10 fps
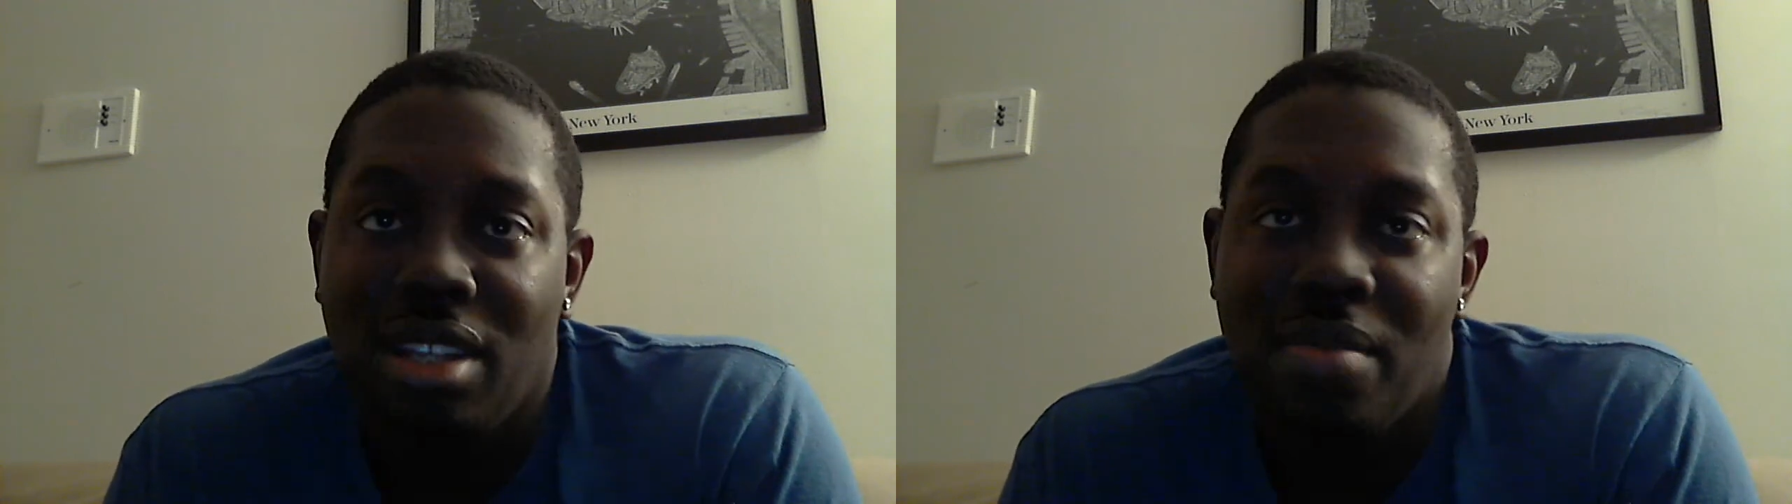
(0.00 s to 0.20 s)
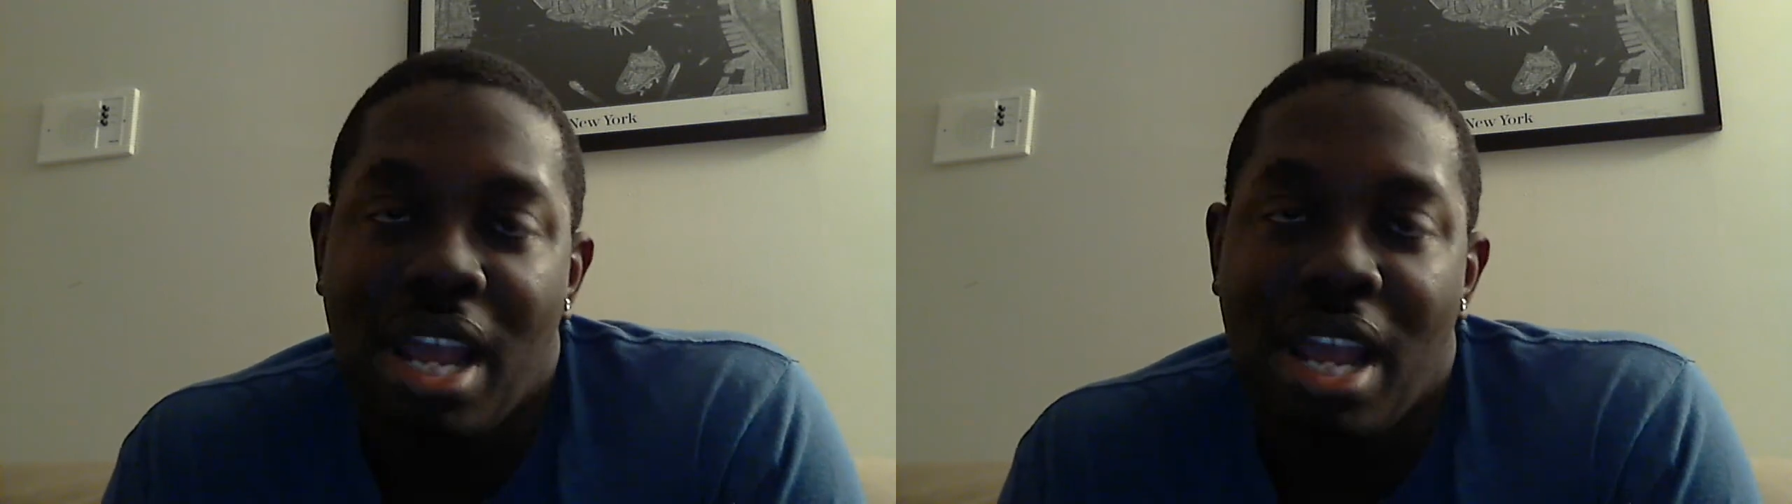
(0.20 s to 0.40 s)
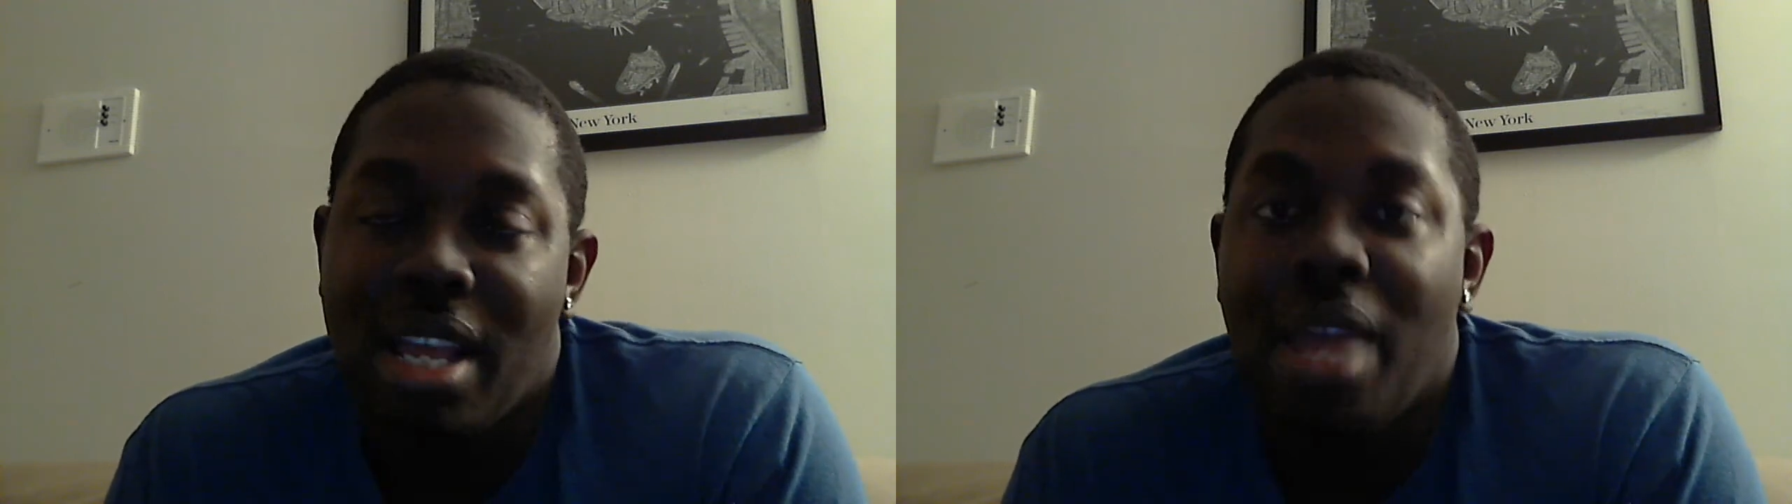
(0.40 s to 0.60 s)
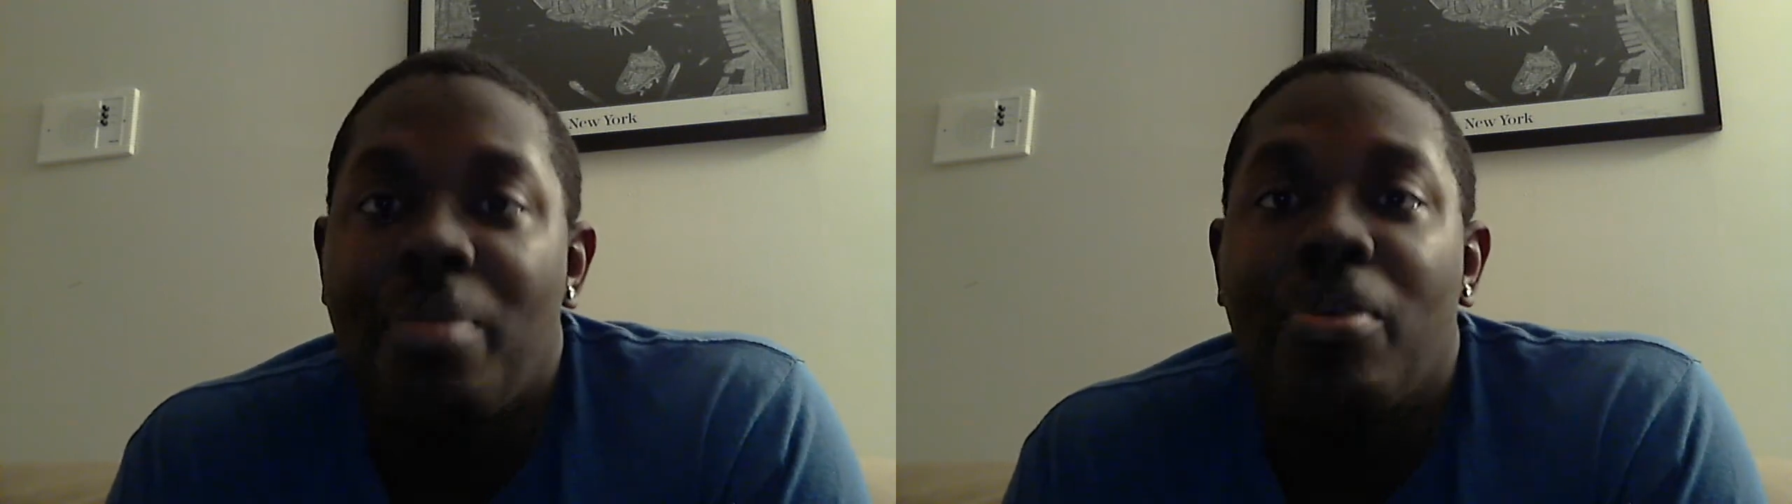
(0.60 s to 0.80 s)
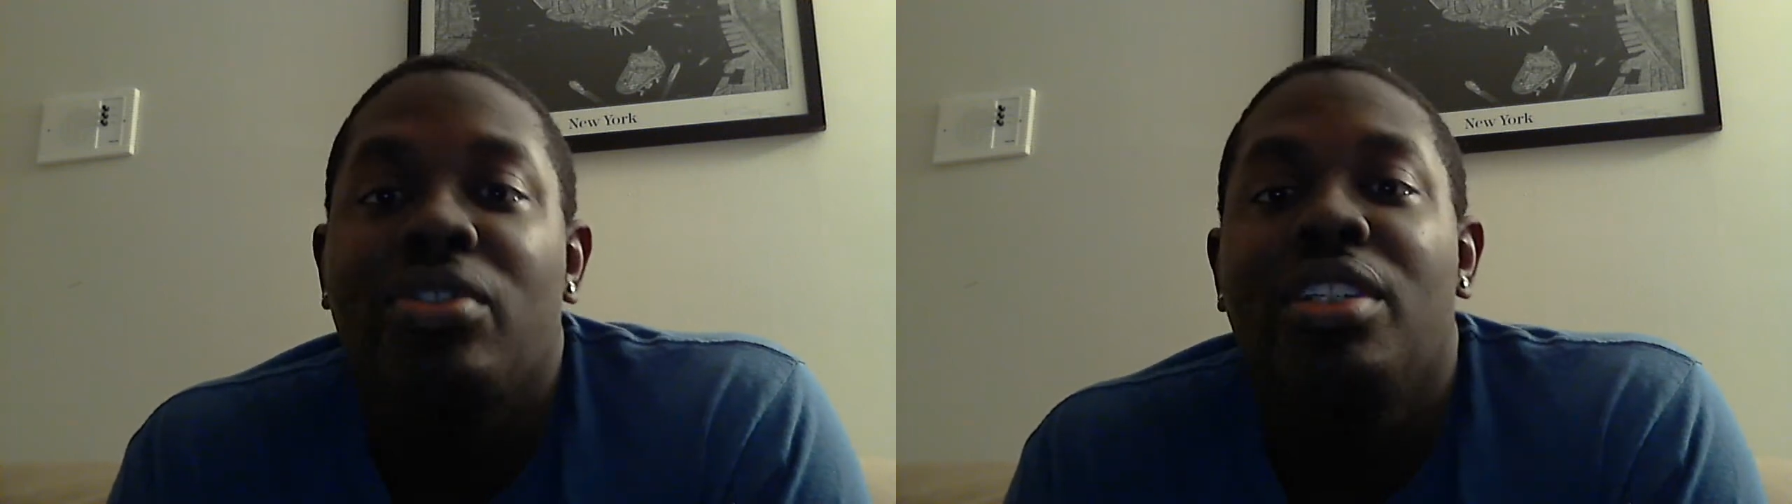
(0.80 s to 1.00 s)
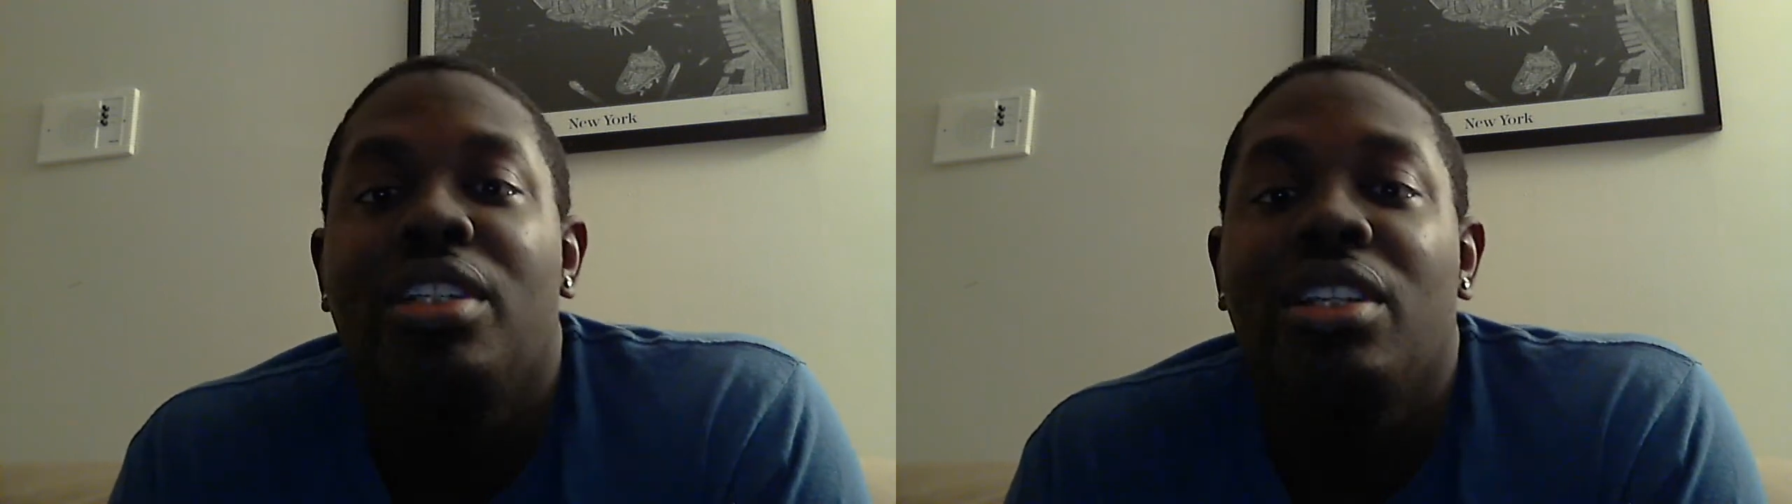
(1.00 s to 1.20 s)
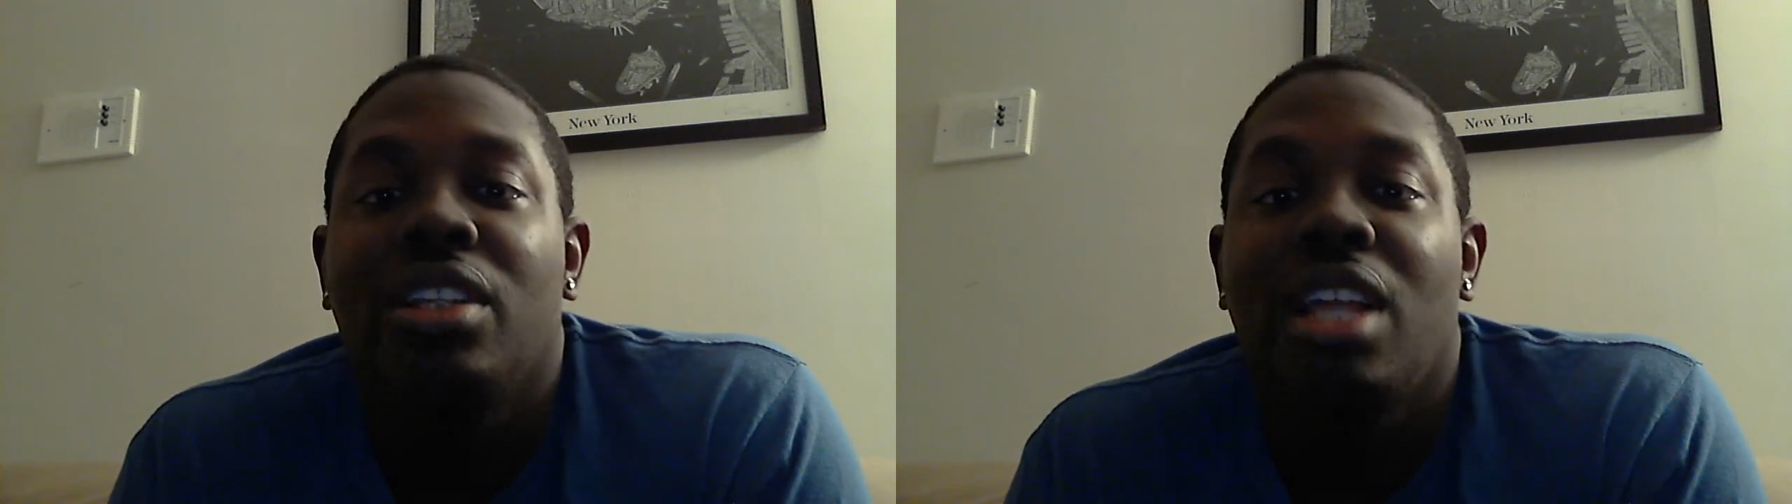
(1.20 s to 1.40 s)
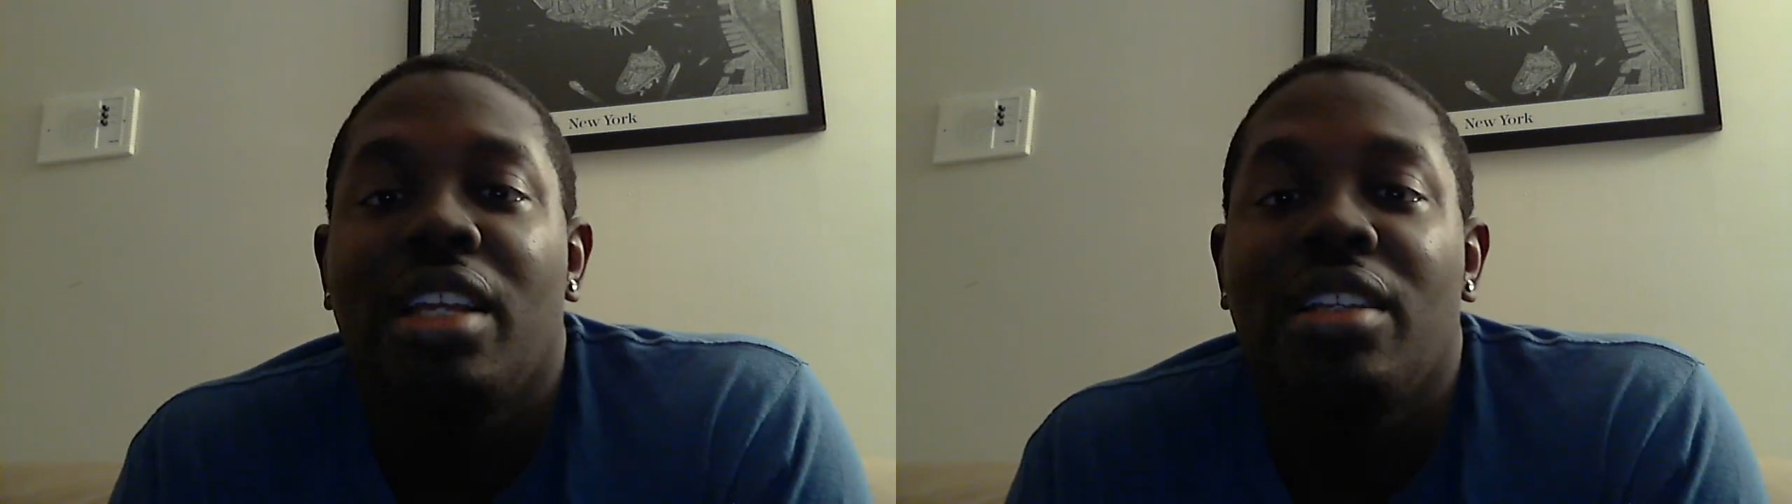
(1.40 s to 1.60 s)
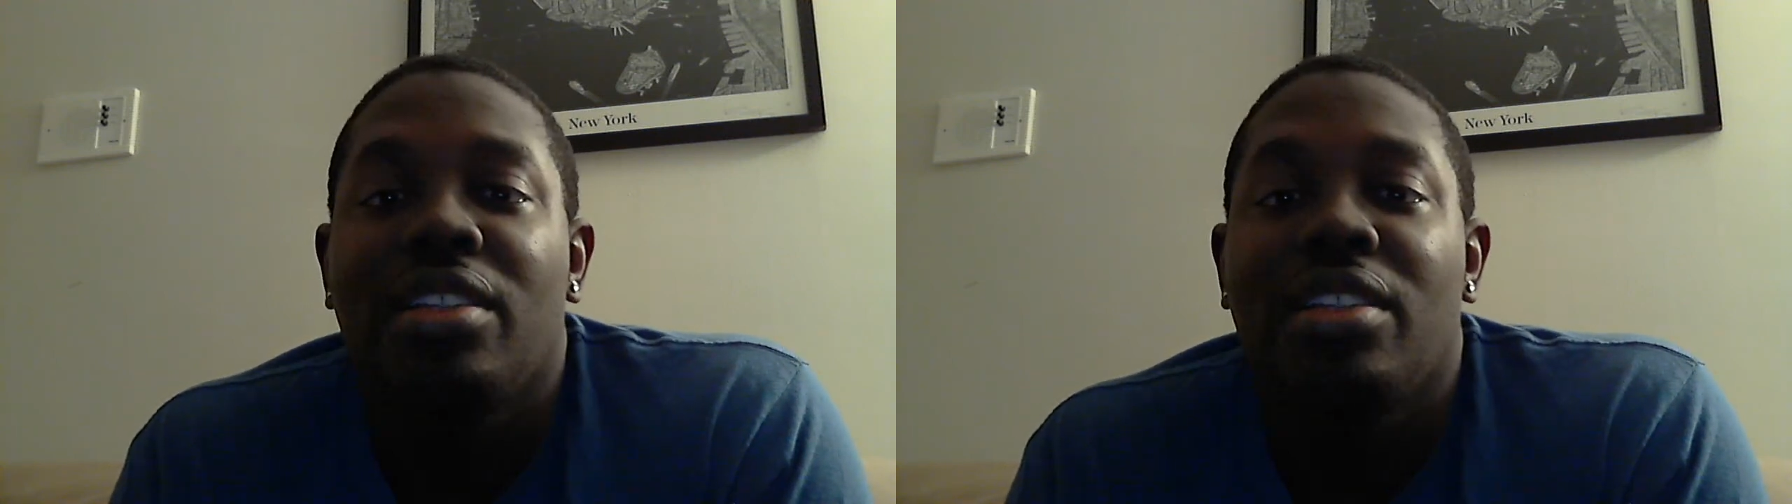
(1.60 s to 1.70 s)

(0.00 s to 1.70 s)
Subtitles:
I mean, I personally didn't like